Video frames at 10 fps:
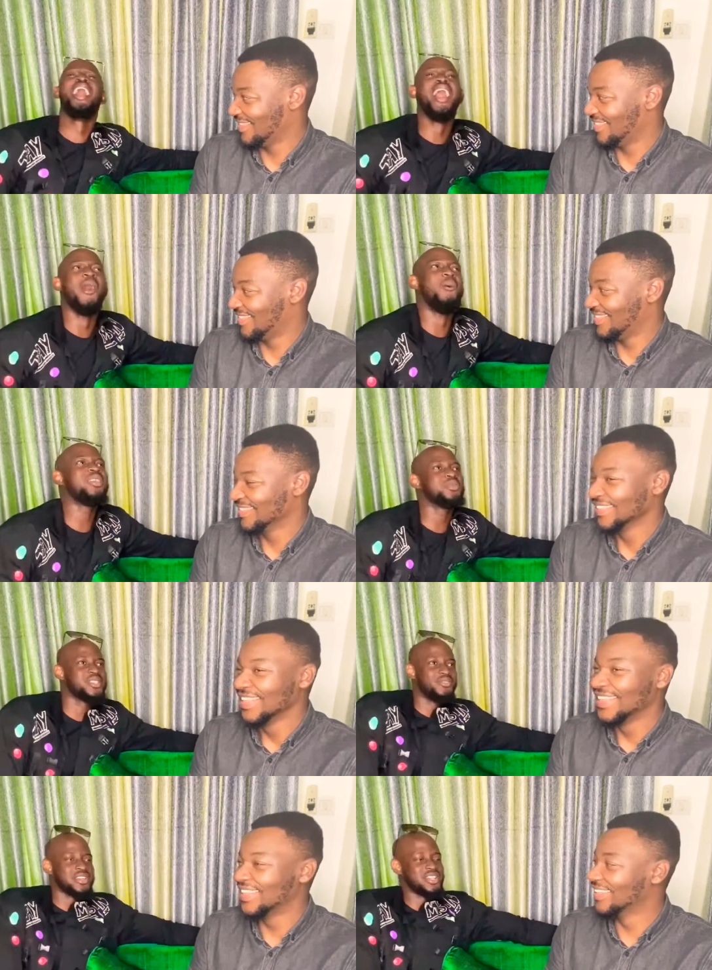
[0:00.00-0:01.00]
Speaker 1: What was
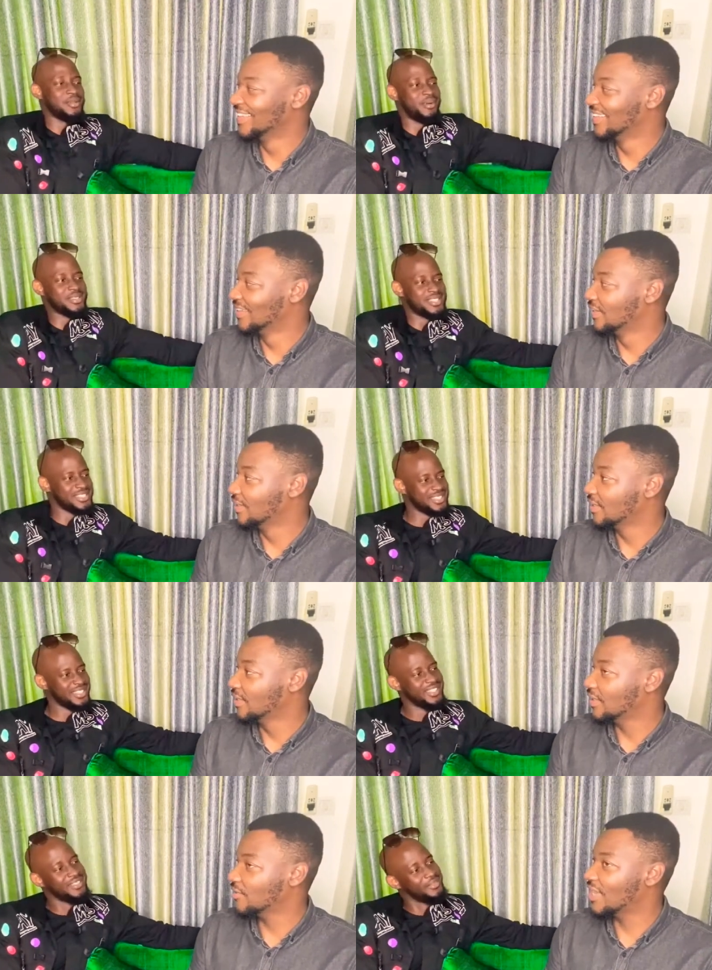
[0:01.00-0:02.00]
irrational about it?
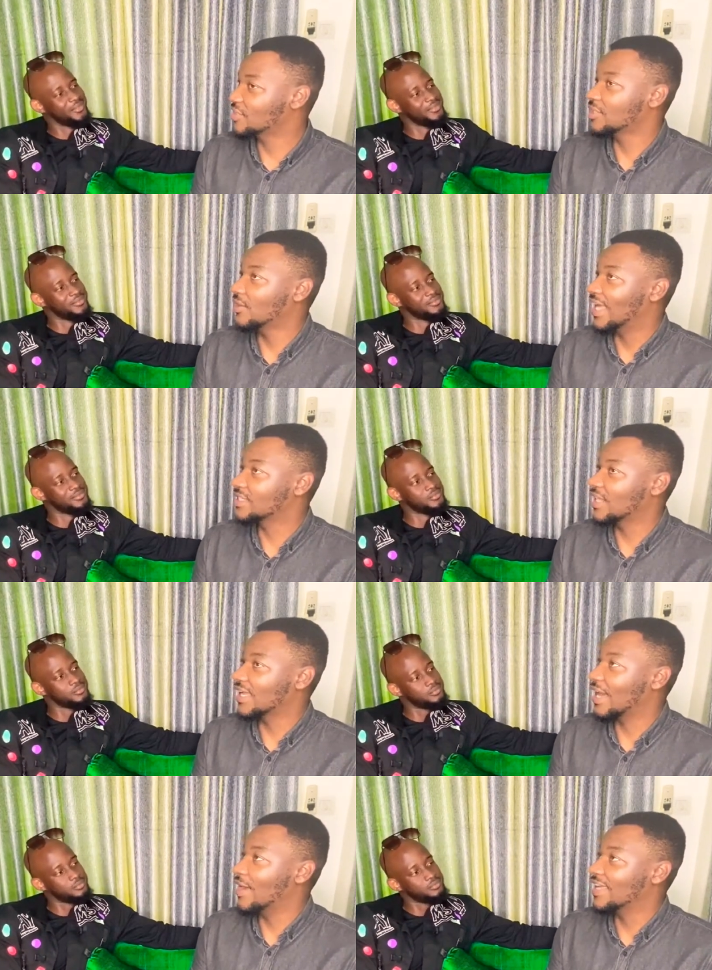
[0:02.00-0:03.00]
Irrational, like so, like
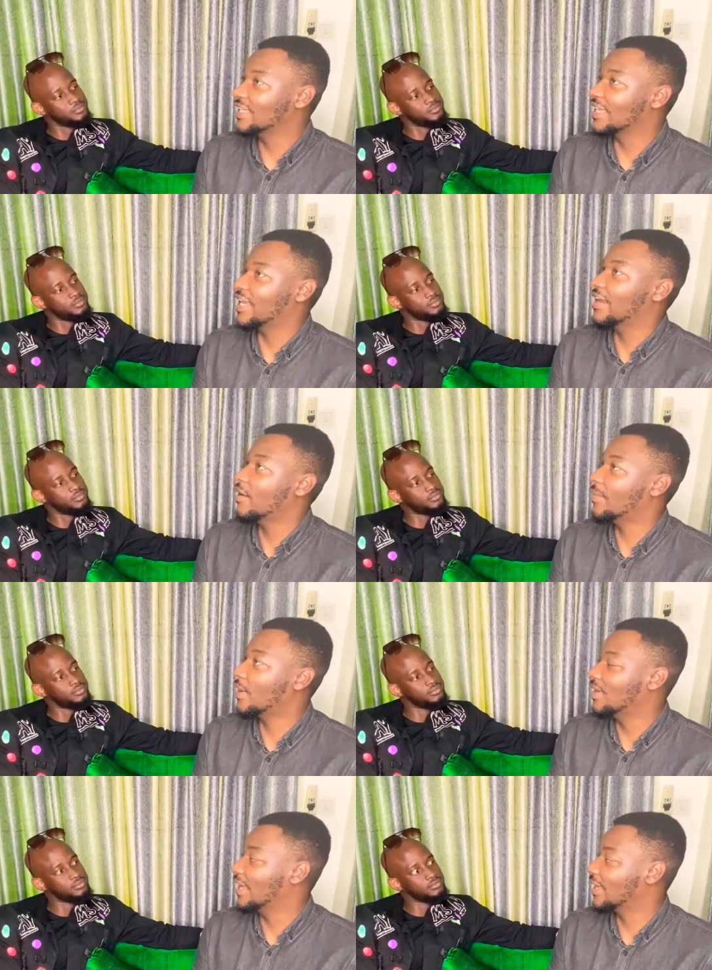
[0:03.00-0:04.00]
I, I didn't care
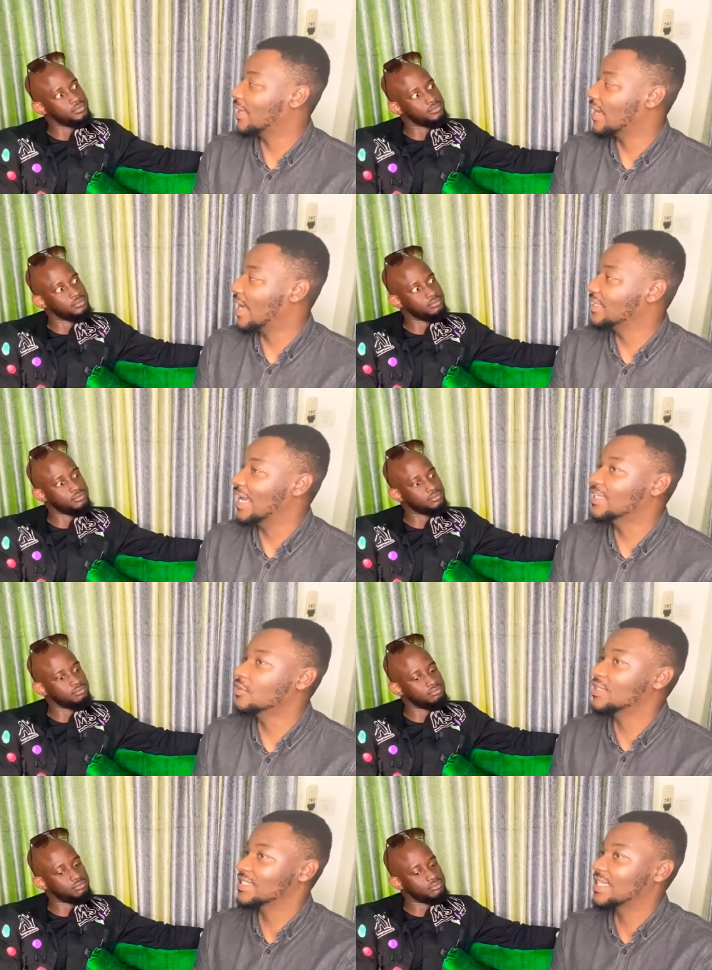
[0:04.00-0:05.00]
about like I, di- I didn't
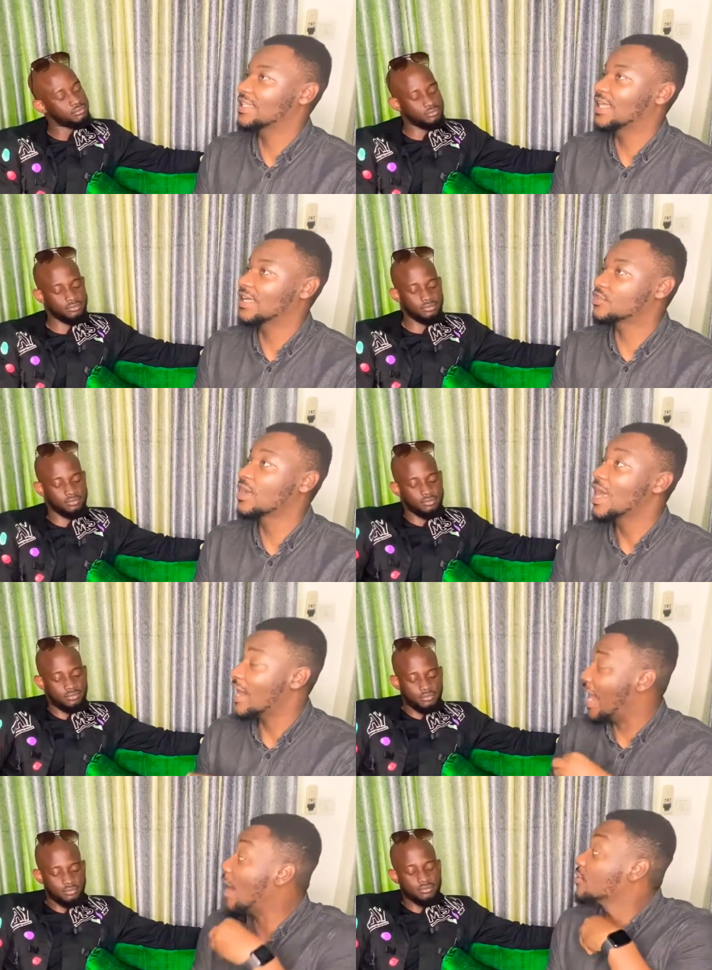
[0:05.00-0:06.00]
understand that. So
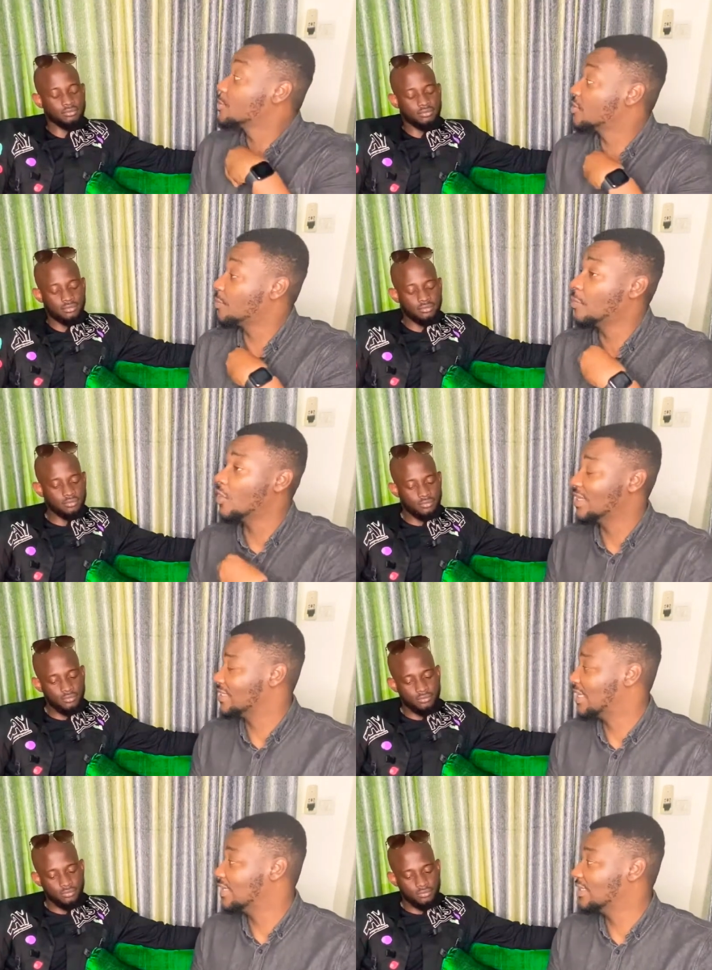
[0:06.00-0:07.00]
I, I was supposed to be more
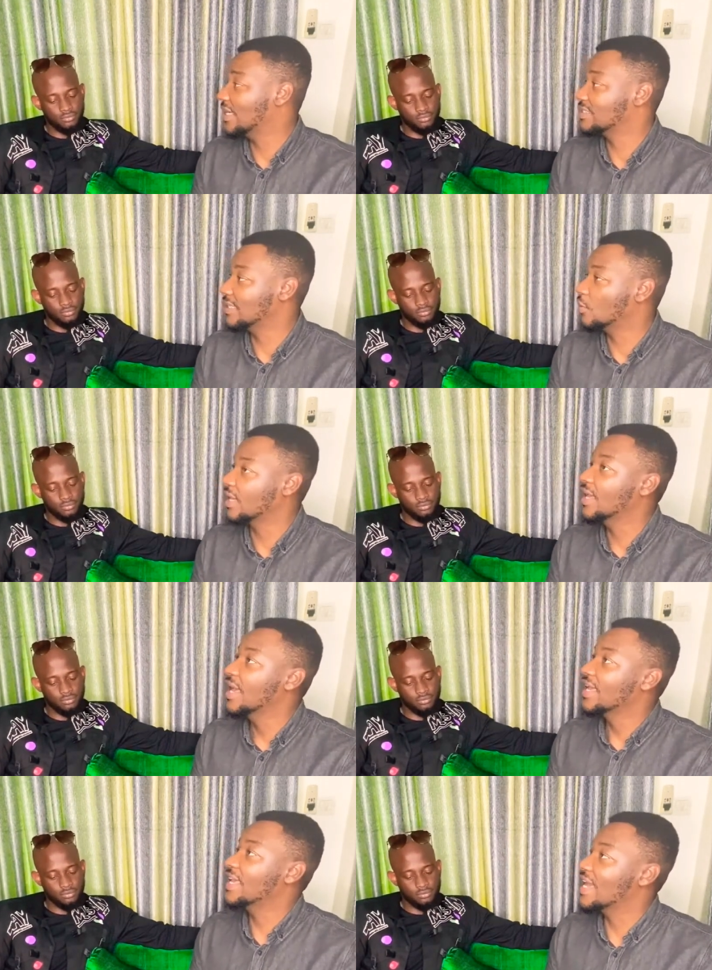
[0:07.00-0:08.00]
understanding and say, okay,
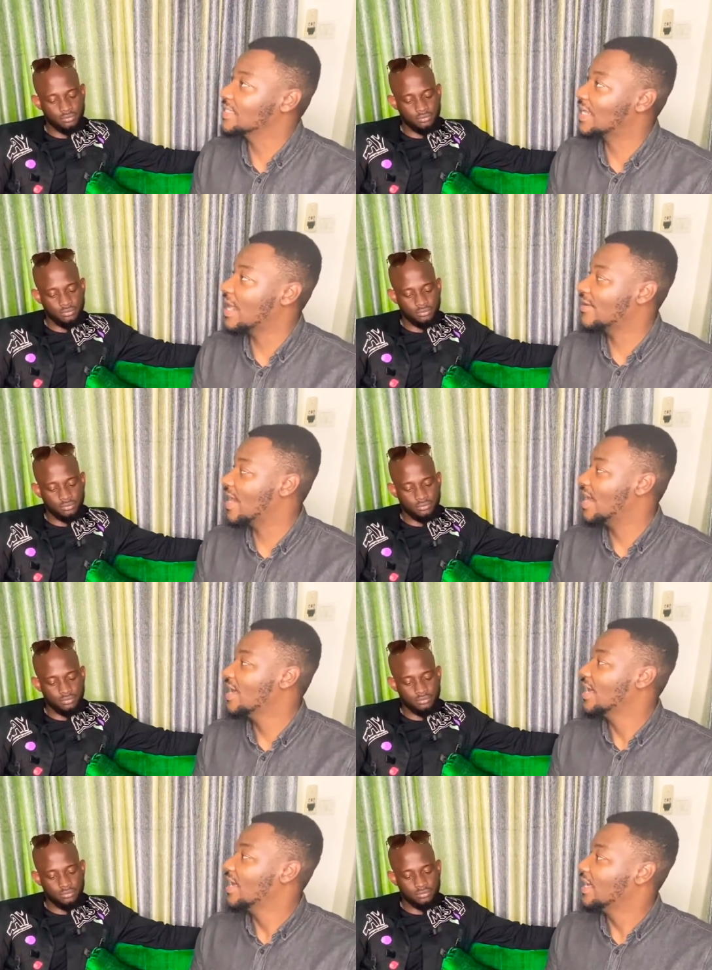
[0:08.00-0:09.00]
he has a career,
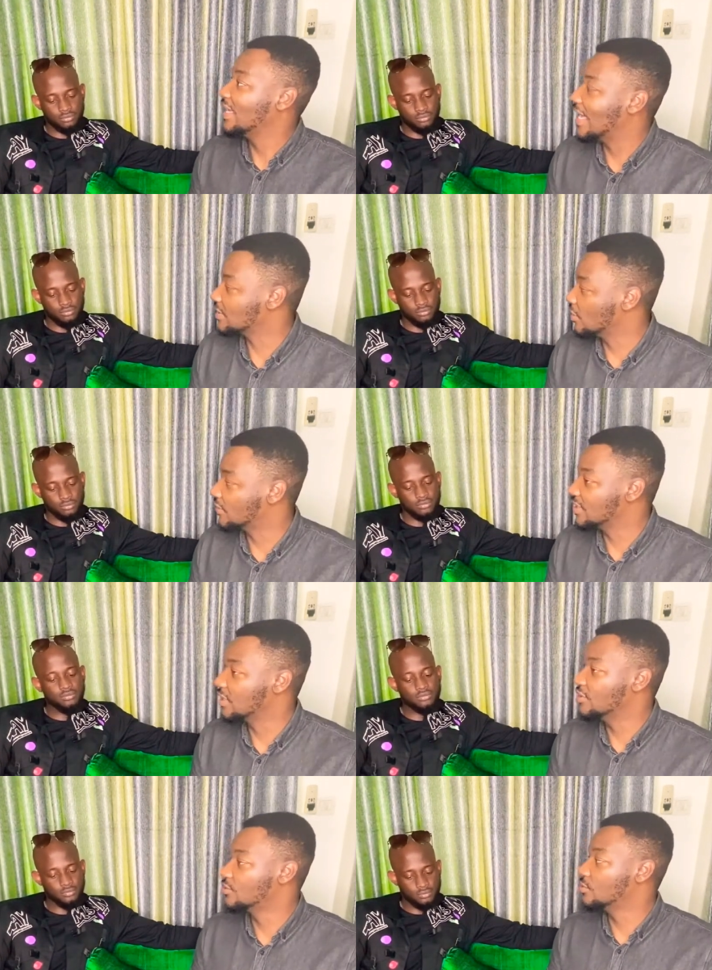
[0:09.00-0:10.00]
he has a lot of things he
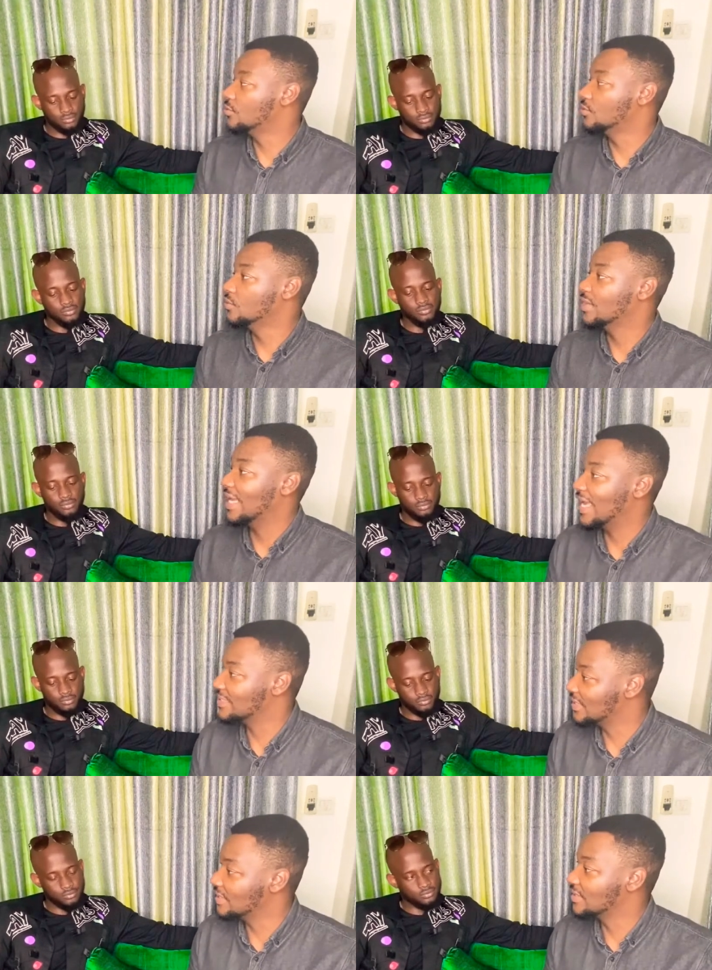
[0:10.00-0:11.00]
needs to do, he has
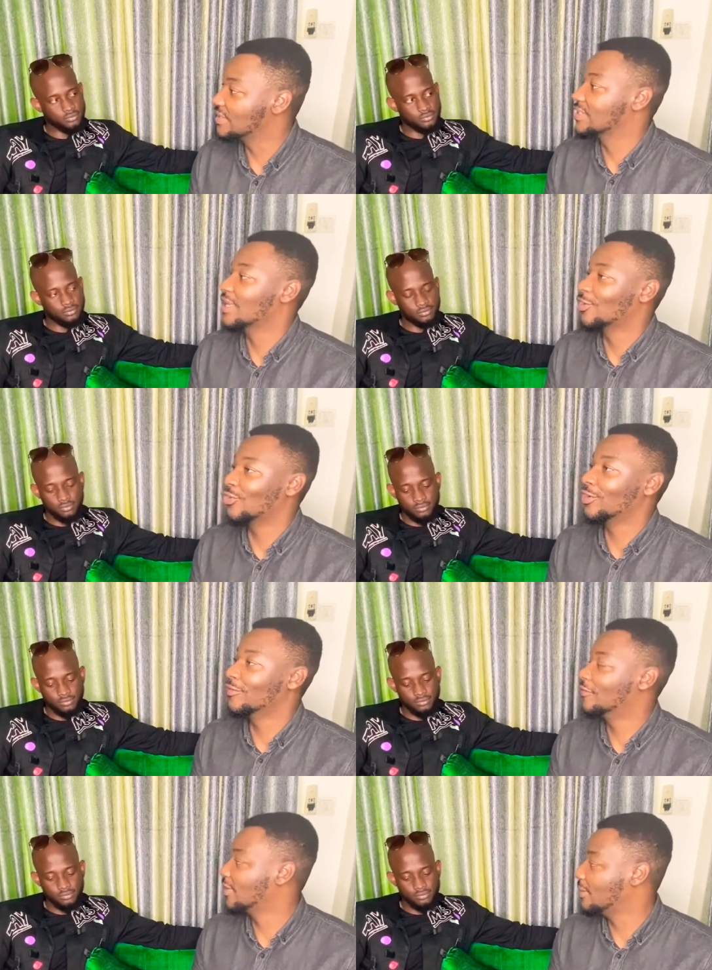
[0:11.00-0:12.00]
things going on
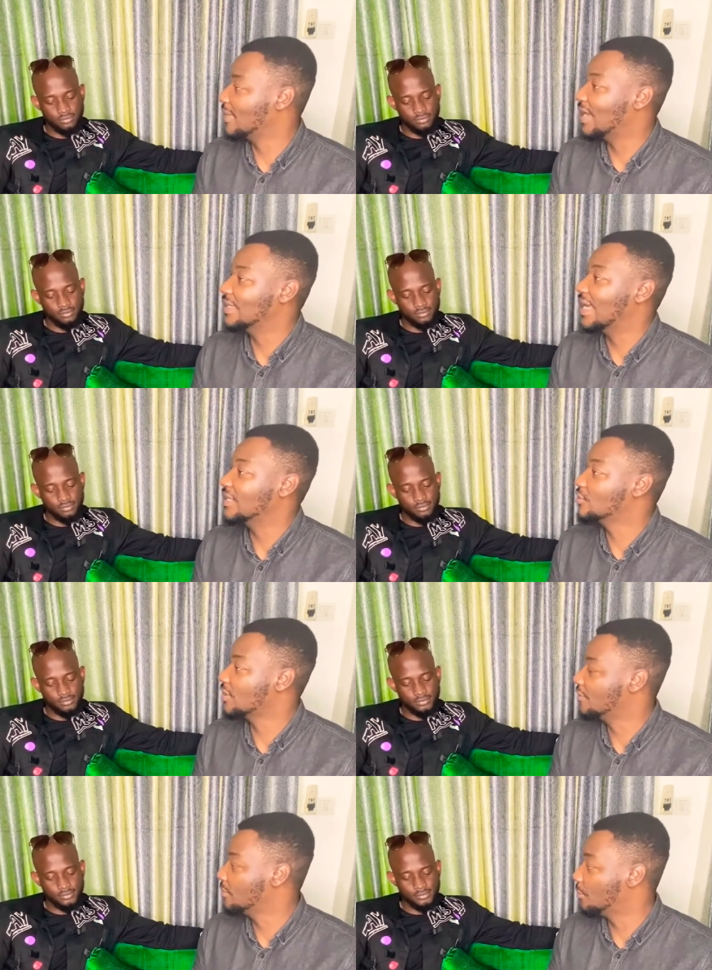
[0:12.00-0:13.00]
for him, and I need to
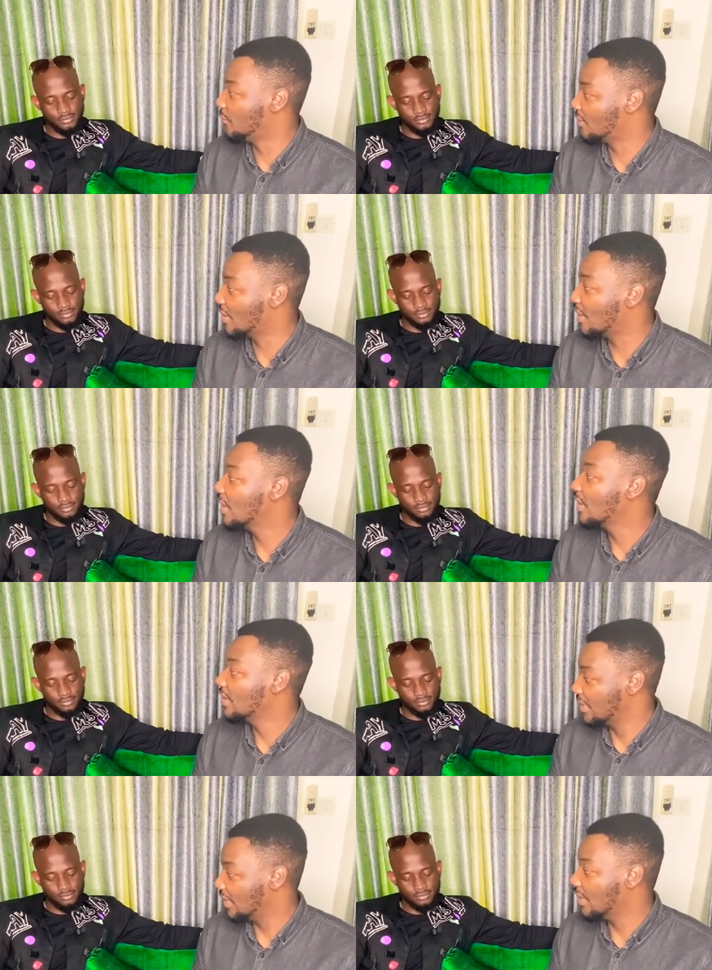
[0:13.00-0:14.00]
give him a breather. Yeah,